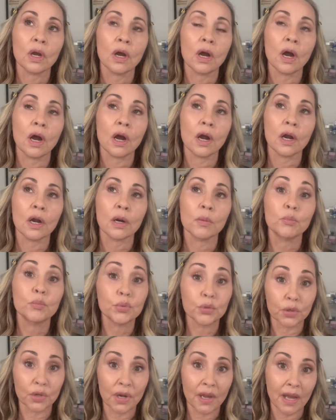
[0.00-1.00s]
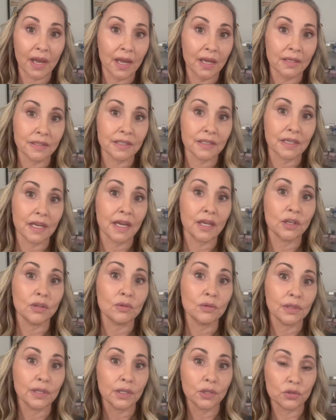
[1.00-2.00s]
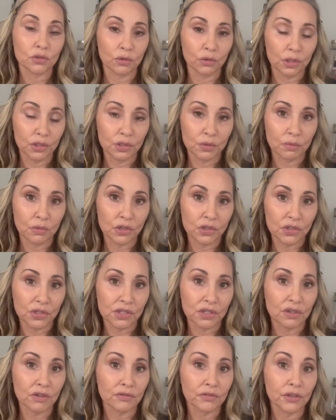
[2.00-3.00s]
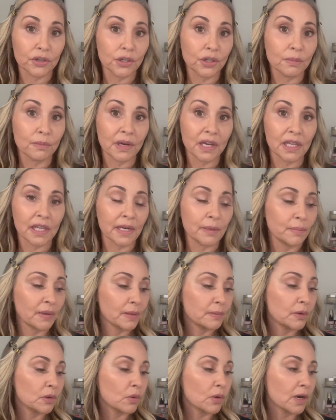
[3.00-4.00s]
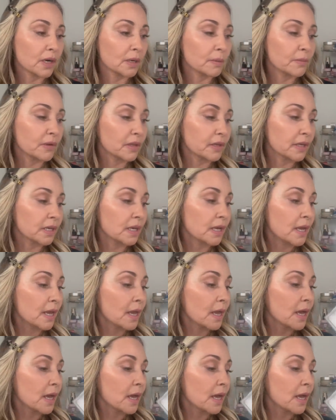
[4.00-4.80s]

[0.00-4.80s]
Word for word: are brunette and you lean towards more silver, you might like baby watermelon.